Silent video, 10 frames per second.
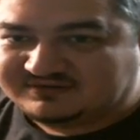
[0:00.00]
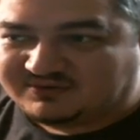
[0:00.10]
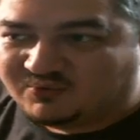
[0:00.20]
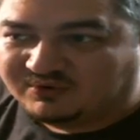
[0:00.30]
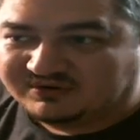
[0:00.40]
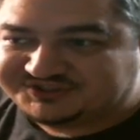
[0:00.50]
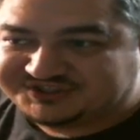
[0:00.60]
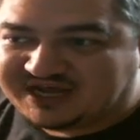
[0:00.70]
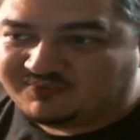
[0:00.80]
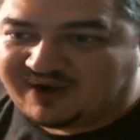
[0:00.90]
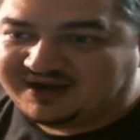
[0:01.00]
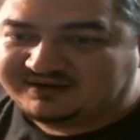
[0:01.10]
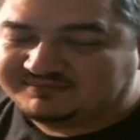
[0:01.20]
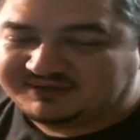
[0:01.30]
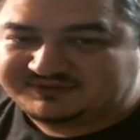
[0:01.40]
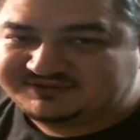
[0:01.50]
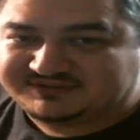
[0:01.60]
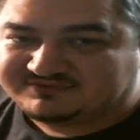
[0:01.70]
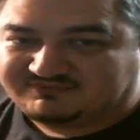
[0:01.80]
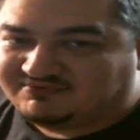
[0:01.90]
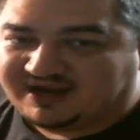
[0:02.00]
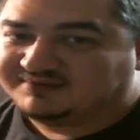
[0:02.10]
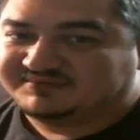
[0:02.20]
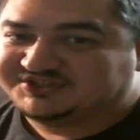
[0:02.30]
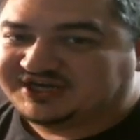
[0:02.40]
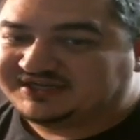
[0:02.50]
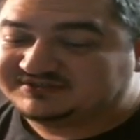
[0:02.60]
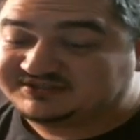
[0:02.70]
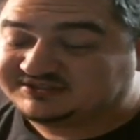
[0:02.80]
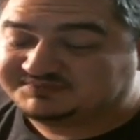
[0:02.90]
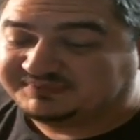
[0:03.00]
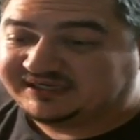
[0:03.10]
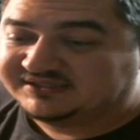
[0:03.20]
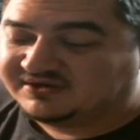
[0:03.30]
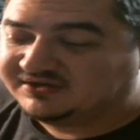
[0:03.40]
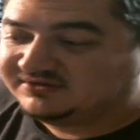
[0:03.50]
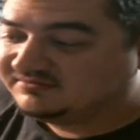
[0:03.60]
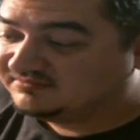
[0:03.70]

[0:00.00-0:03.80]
or just at random it would just randomly change speeds on you.